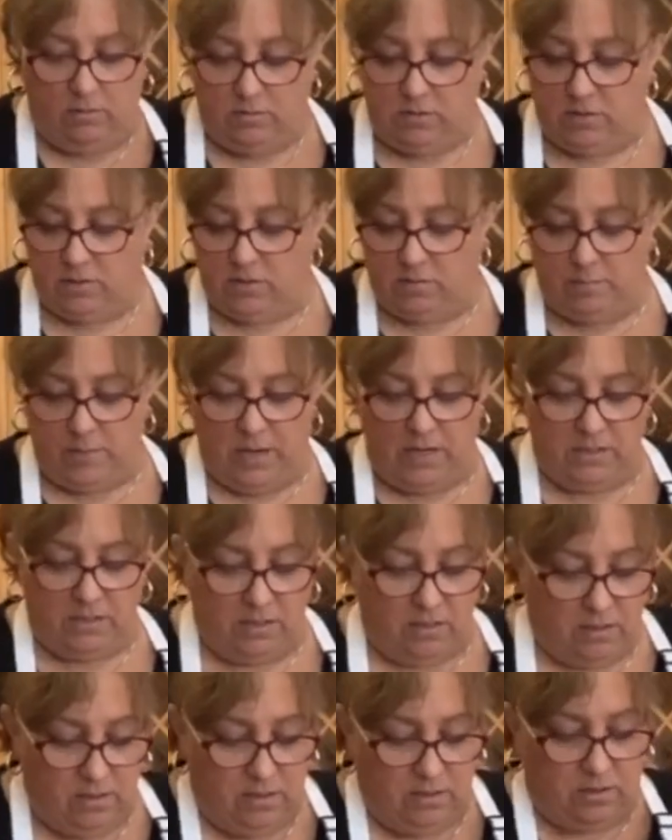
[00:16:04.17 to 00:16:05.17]
So just
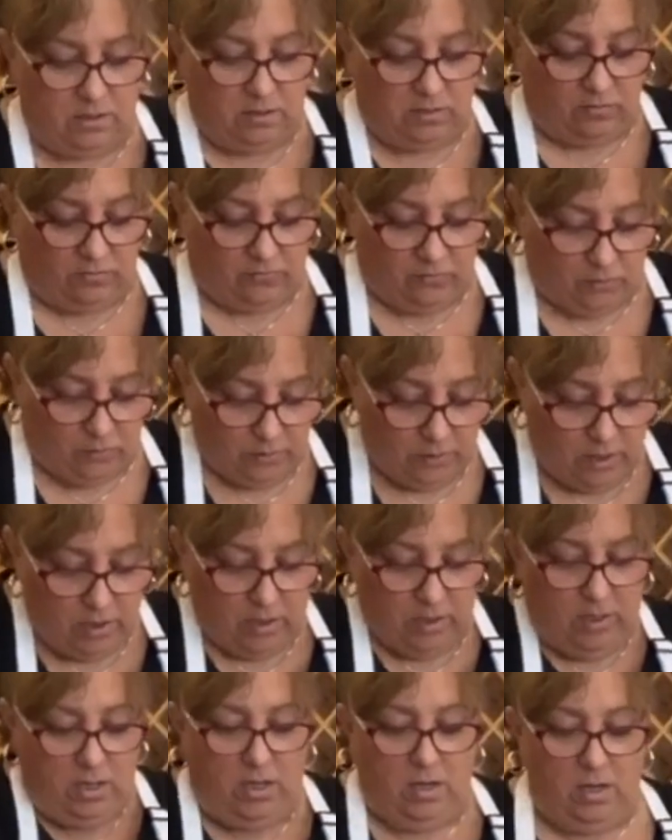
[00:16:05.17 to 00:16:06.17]
basically just
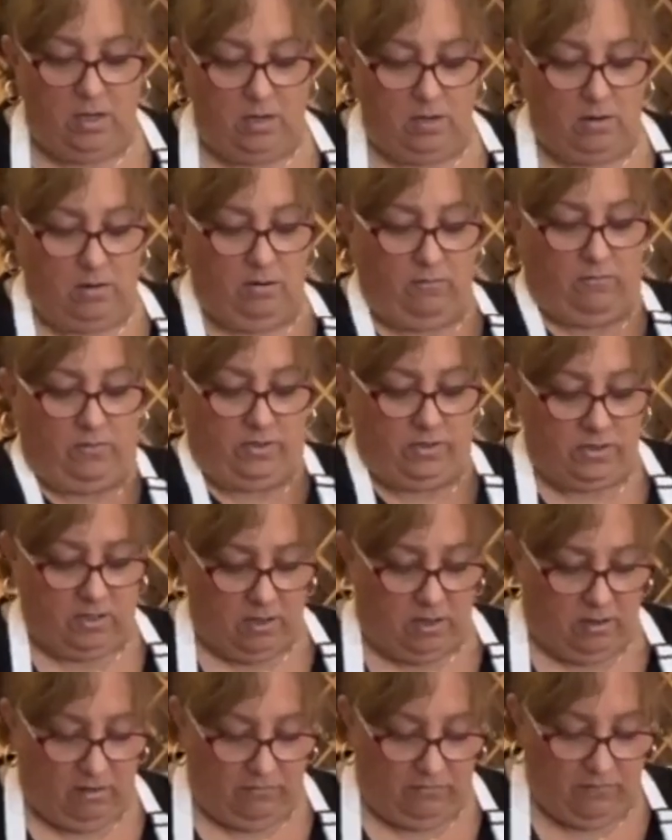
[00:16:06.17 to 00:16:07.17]
folding it in and over
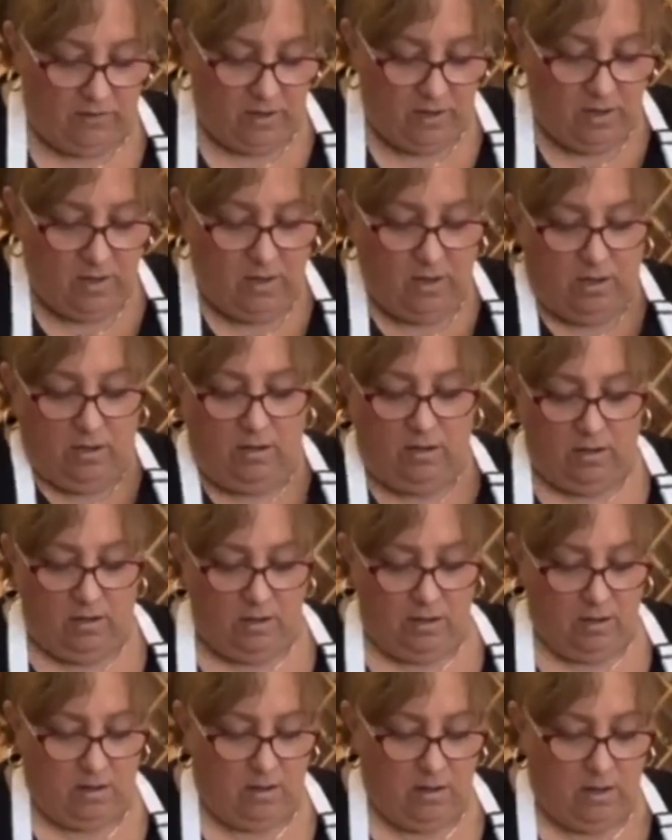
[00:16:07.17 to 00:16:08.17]
itself
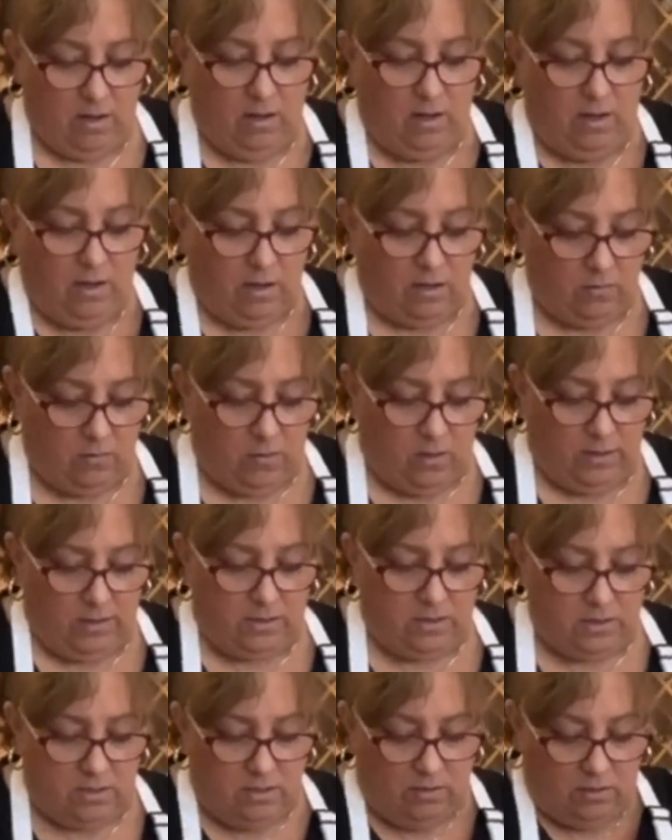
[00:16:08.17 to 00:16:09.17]

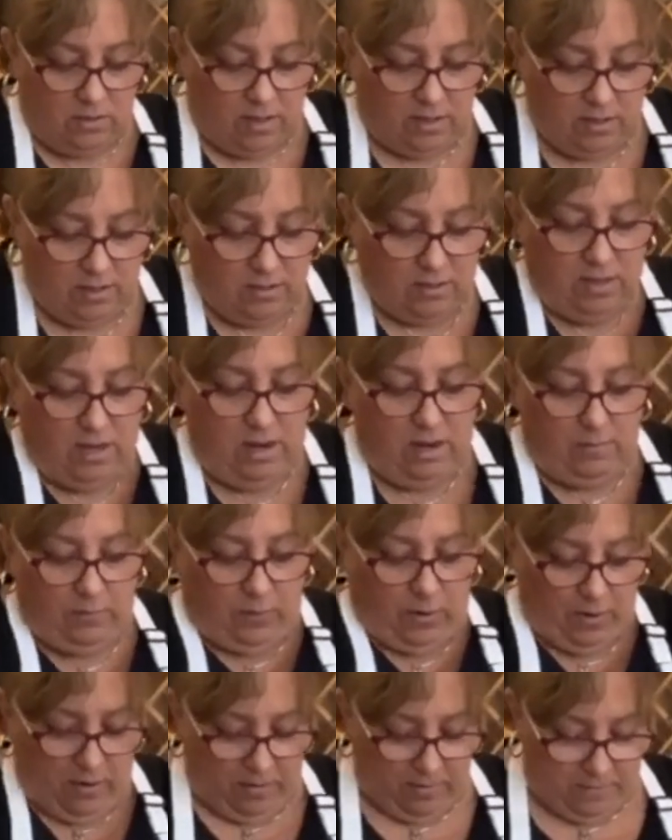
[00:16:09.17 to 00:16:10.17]
while it's still kind of
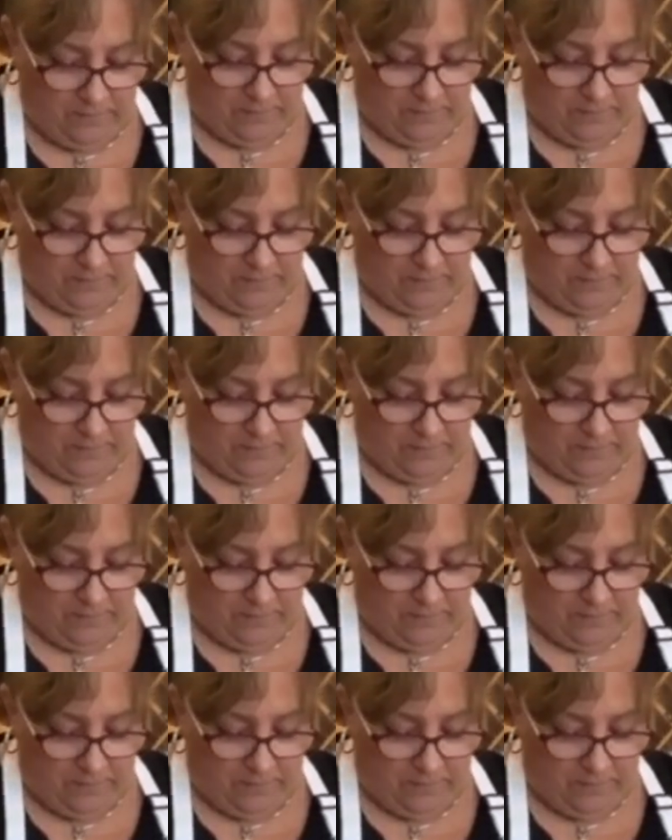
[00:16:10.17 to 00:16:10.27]
damp.